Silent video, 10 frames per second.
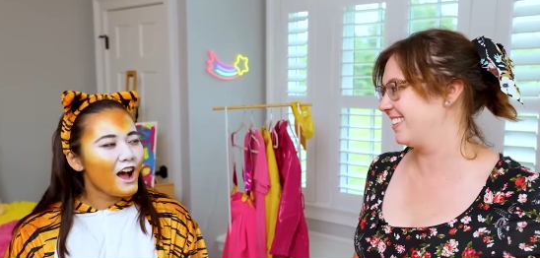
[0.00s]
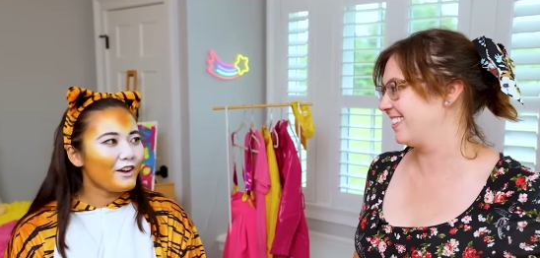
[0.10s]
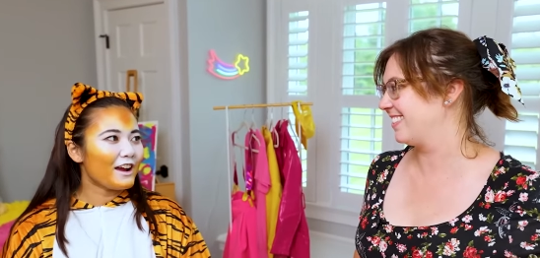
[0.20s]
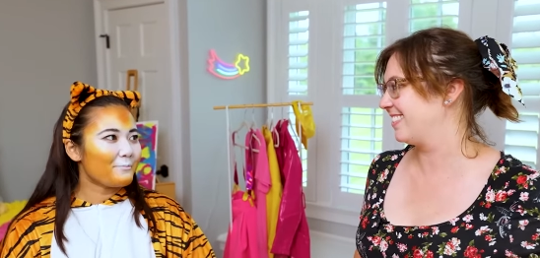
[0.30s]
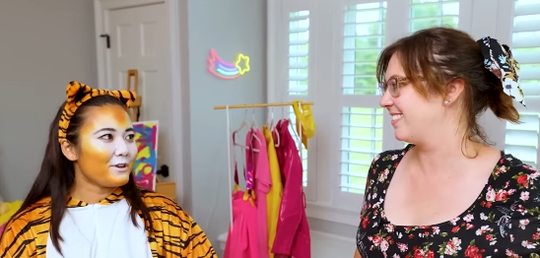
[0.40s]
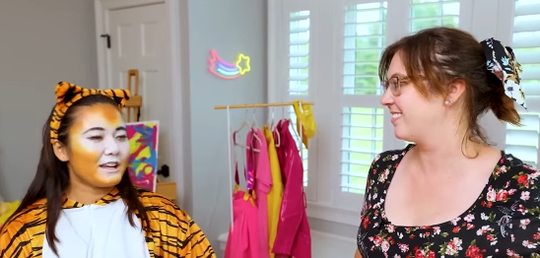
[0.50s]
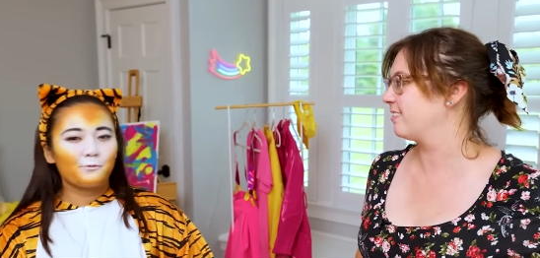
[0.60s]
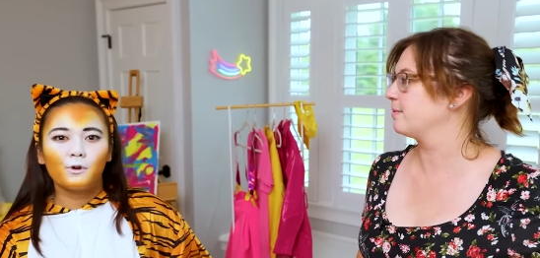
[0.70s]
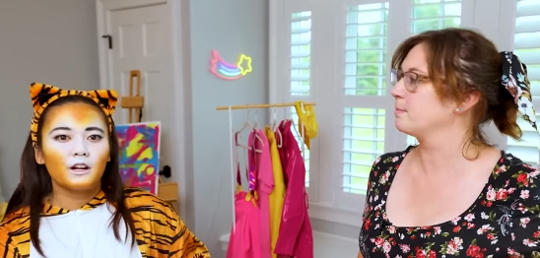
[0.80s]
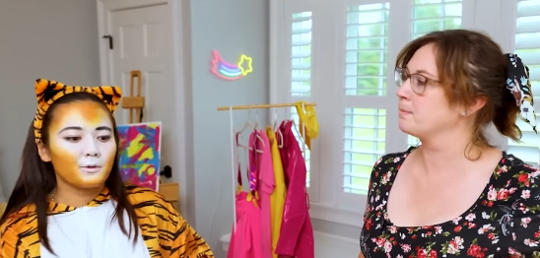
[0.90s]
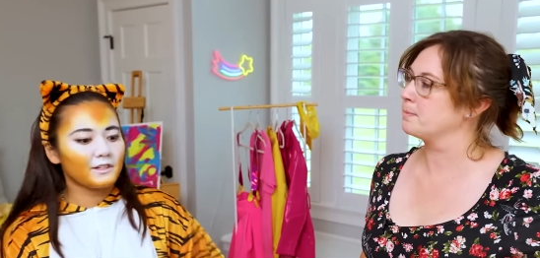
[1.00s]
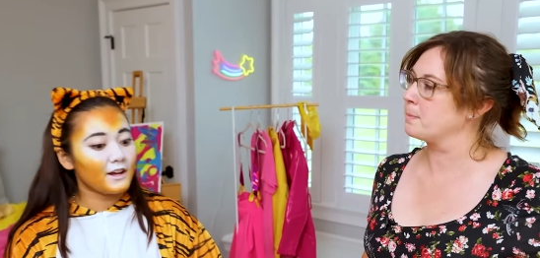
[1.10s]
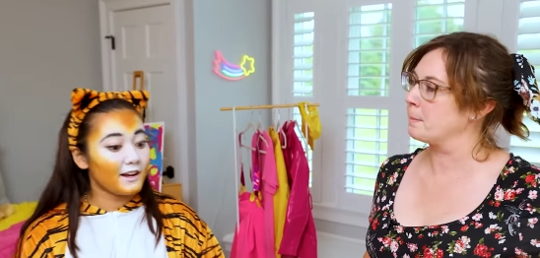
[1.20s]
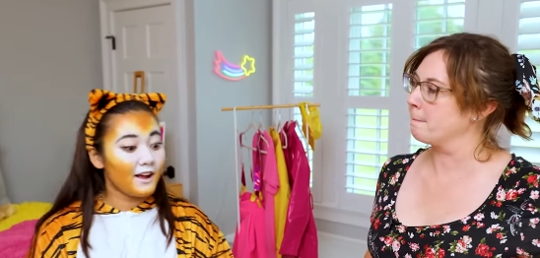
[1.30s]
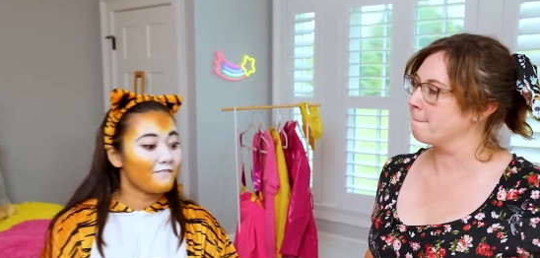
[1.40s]
Speaker 1: All right, Brittany, what are we
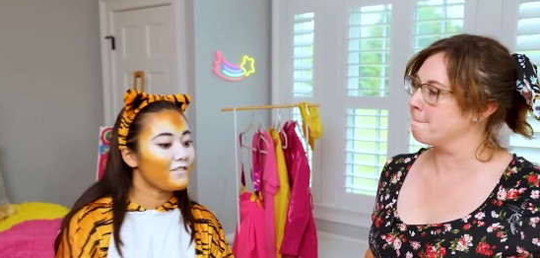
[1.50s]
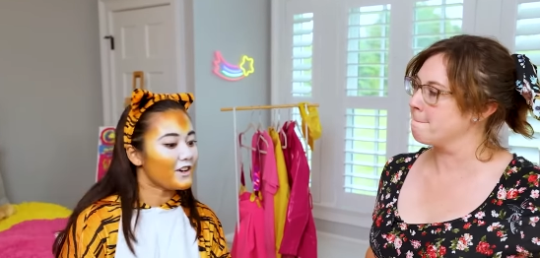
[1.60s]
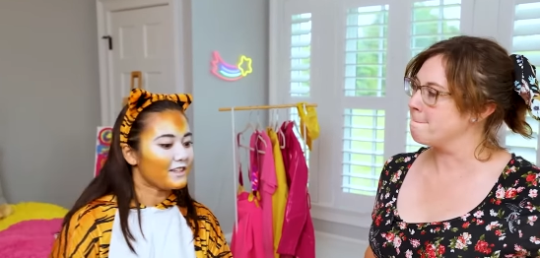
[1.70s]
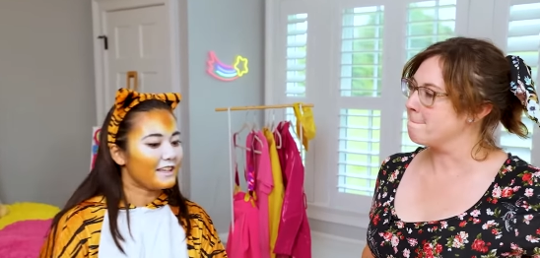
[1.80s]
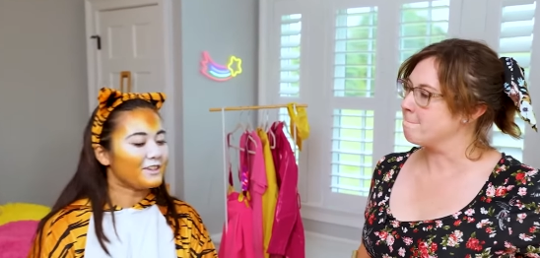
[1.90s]
starting on first?